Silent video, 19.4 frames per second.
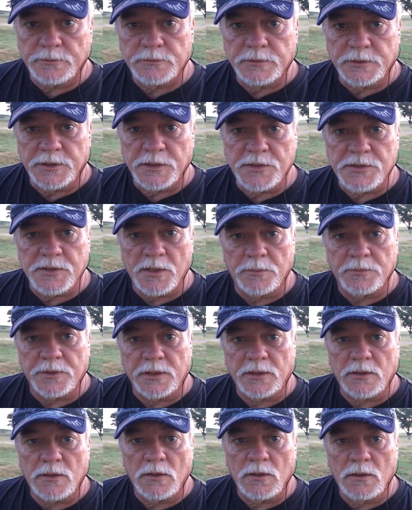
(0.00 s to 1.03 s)
did
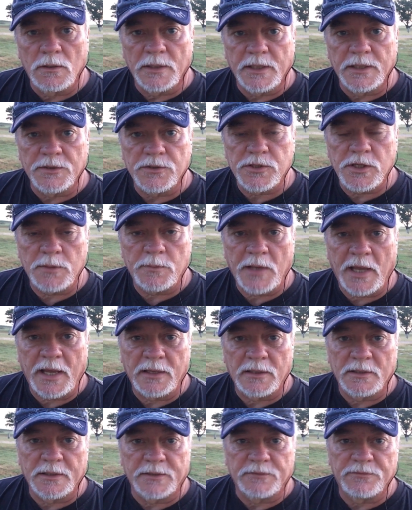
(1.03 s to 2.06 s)
something called a cheap
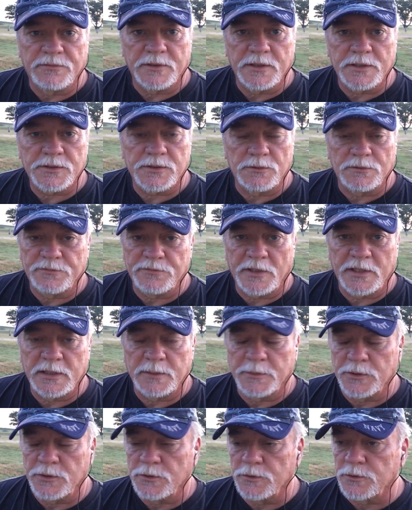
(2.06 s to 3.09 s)
handling fix. You'll find
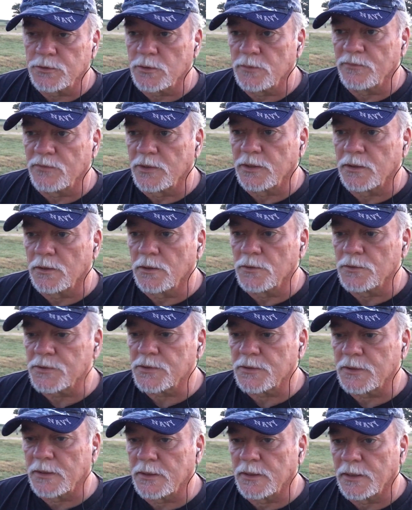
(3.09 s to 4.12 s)
them in YouTube videos,
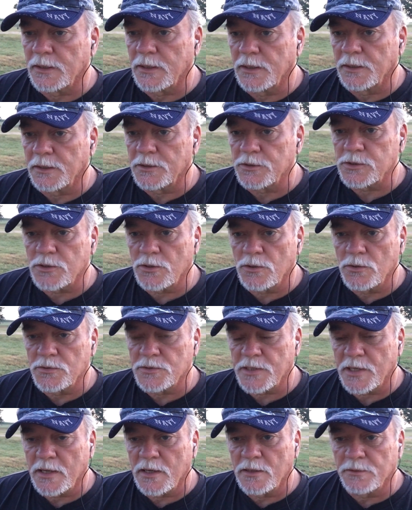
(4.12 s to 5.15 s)
and it shows
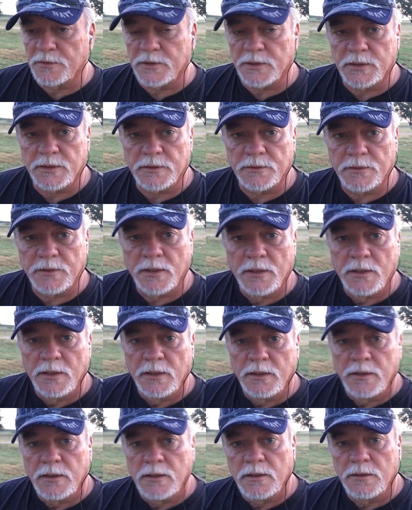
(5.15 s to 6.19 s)
how the
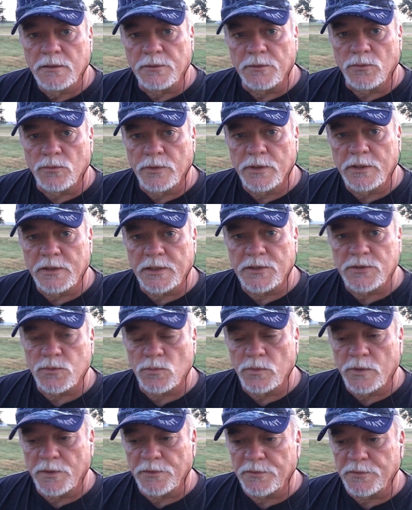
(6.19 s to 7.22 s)
rigs
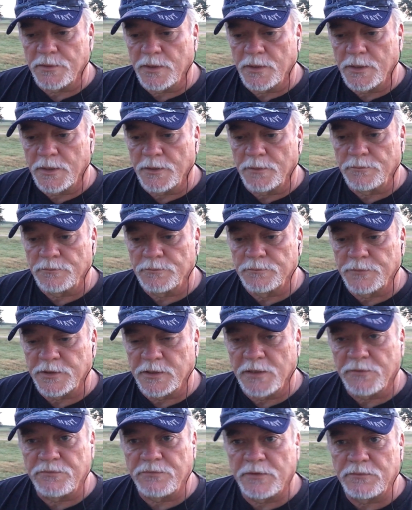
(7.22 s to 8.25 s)
with the
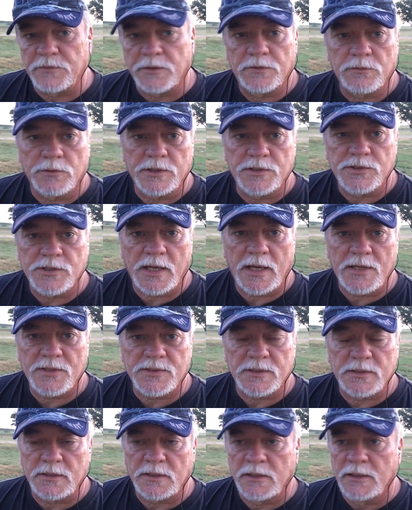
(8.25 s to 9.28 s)
F53
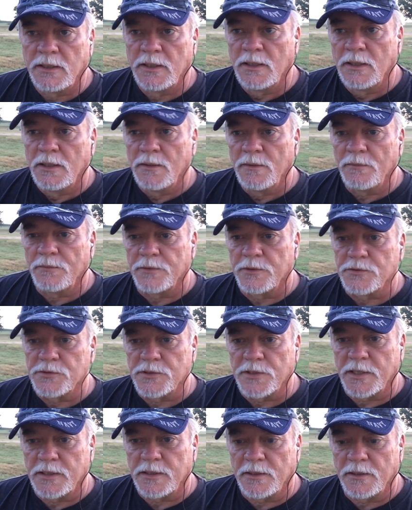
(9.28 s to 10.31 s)
chassis. There's
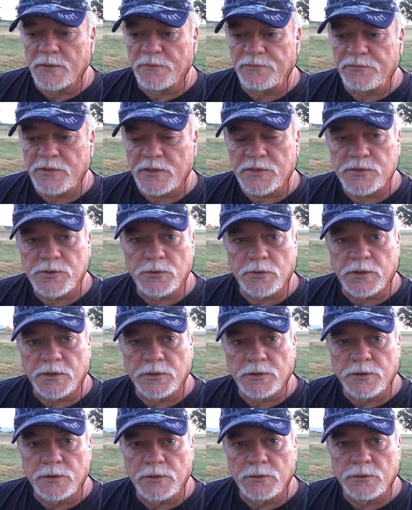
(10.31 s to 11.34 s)
a fix you
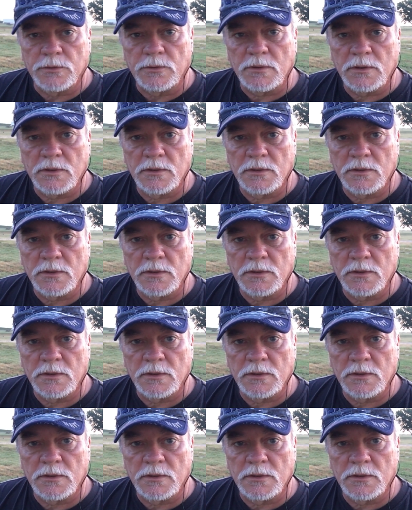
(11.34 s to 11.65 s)
can do,